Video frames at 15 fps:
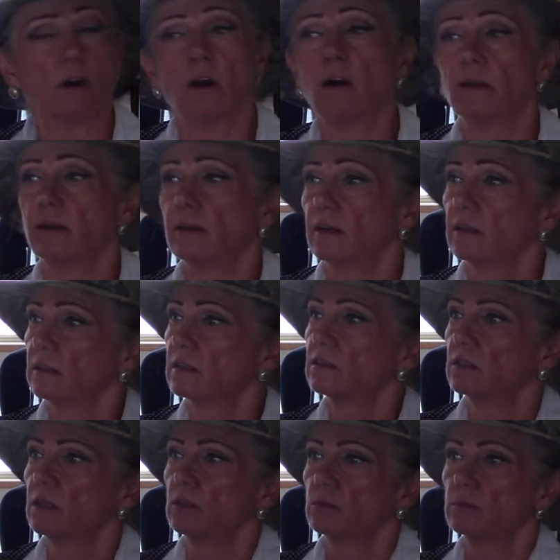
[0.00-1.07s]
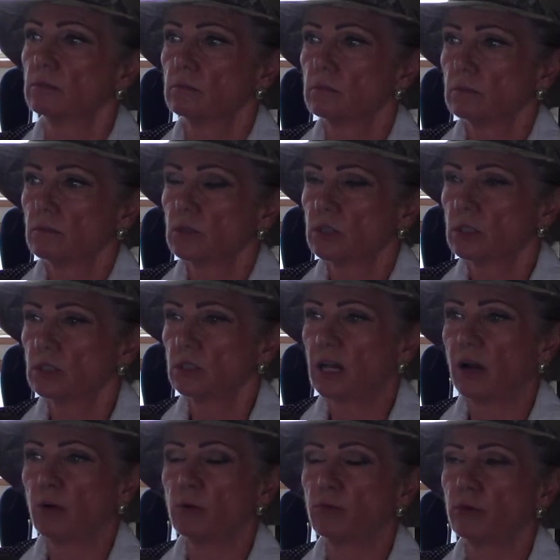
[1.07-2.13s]
Caught in it. Because so,
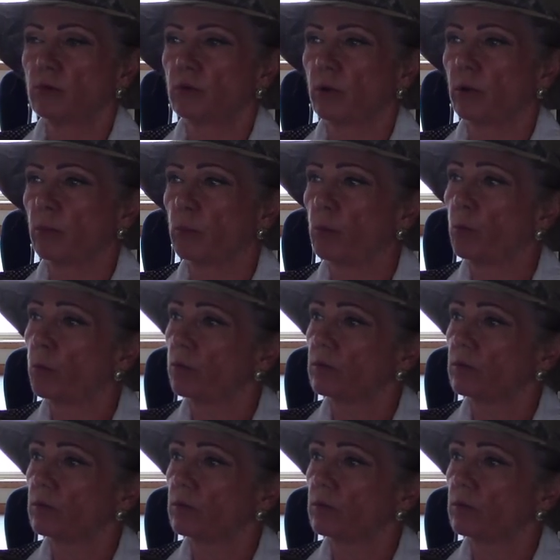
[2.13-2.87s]
I would feel terrible.